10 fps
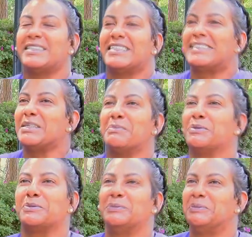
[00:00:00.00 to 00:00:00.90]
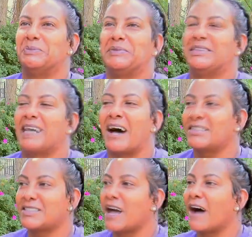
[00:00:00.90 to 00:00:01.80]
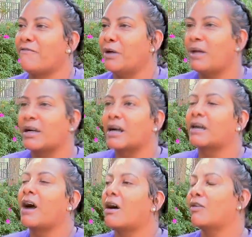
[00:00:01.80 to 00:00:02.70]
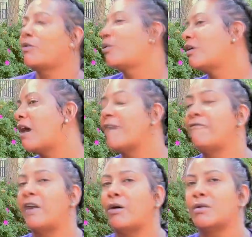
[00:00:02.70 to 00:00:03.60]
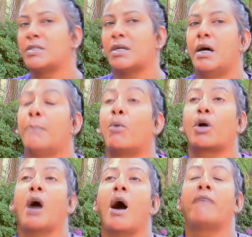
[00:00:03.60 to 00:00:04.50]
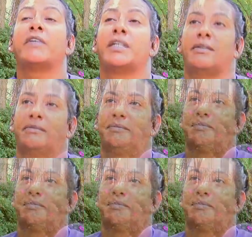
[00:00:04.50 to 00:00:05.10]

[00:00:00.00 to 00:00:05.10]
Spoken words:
simple. I felt like I could conquer the world. I felt more confident.